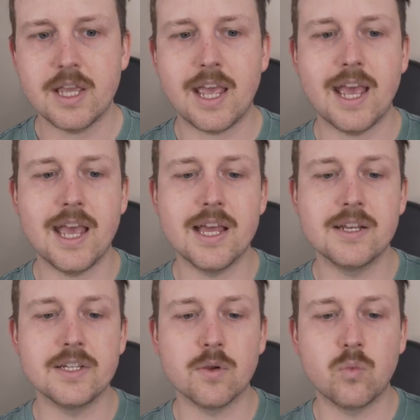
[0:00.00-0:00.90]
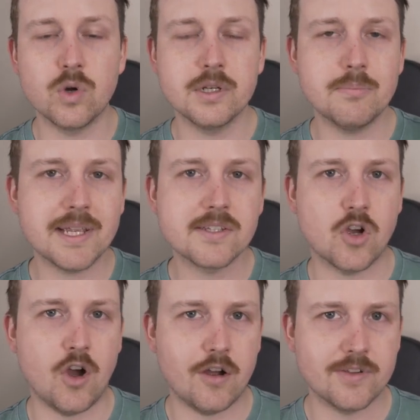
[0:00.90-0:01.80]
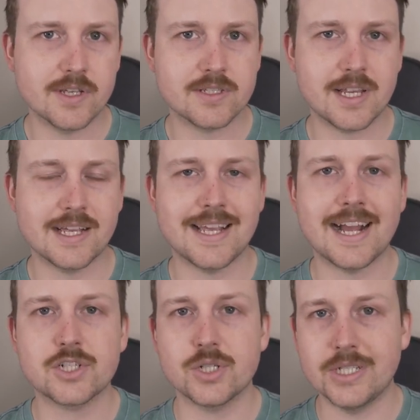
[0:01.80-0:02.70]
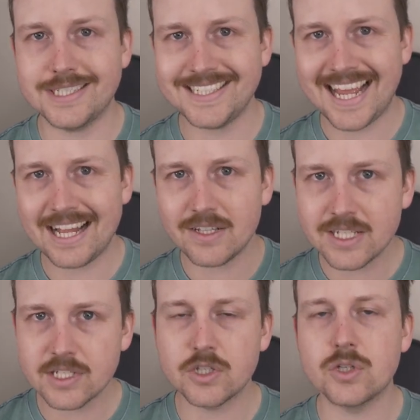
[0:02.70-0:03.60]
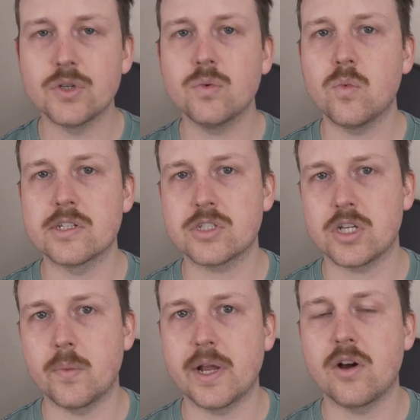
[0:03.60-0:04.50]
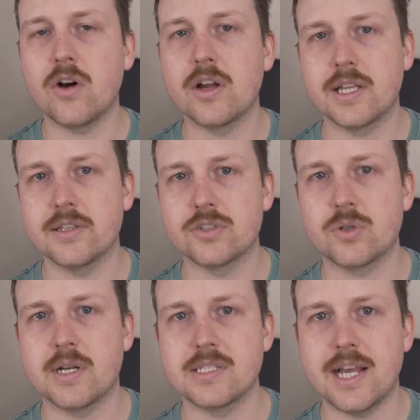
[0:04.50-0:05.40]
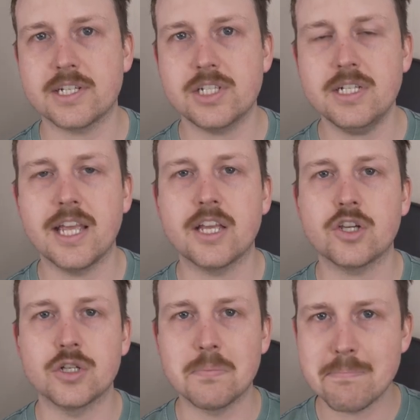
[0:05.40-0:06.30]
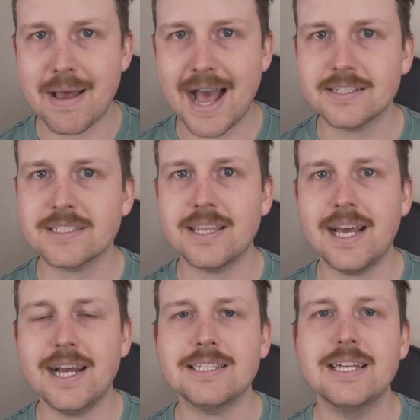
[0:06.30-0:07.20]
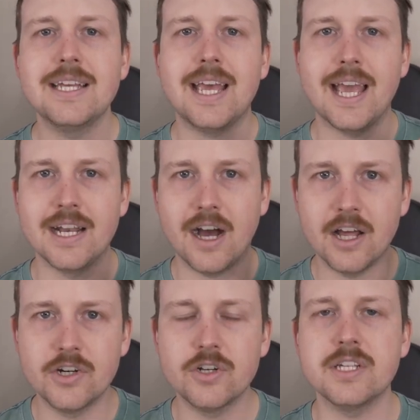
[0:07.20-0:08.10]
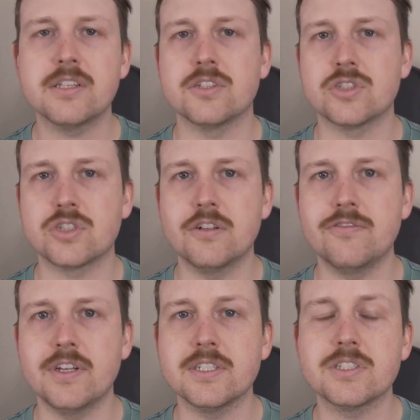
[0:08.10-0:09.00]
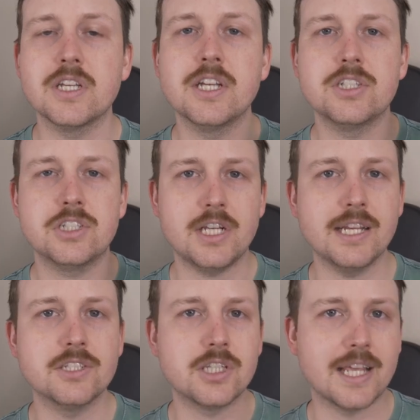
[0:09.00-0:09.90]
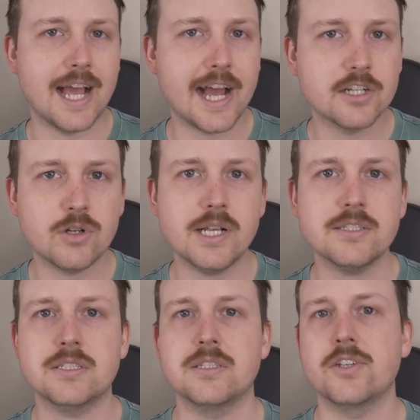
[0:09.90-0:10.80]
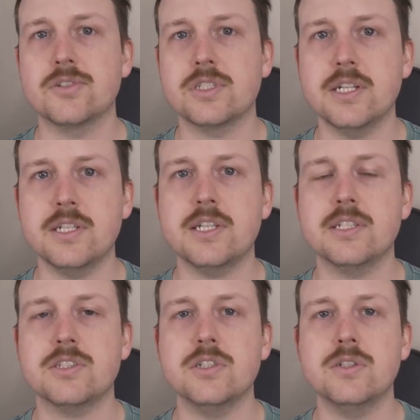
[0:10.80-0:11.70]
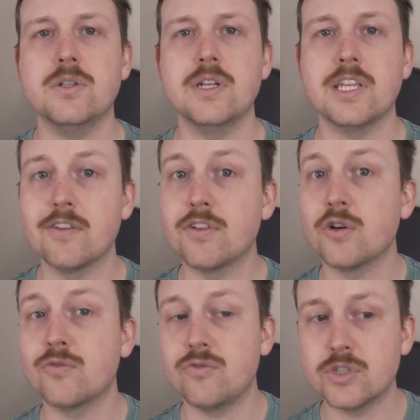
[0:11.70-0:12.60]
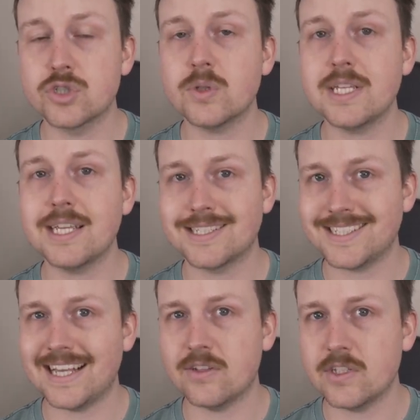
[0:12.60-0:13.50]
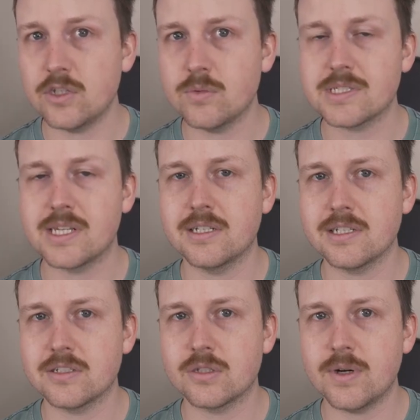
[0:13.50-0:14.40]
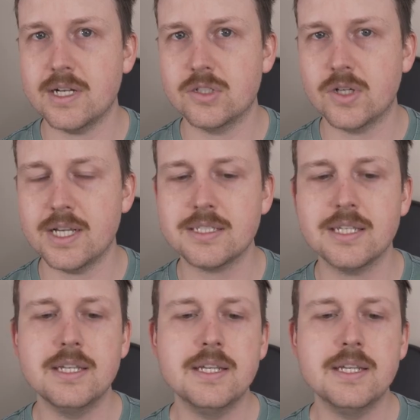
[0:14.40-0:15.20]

And it wouldn't be as obvious as actually telling you what's going on in the transaction. It could mask that and underneath the surface, change the address that you're sending it to, even though visually it's telling you it's sending it to the right address.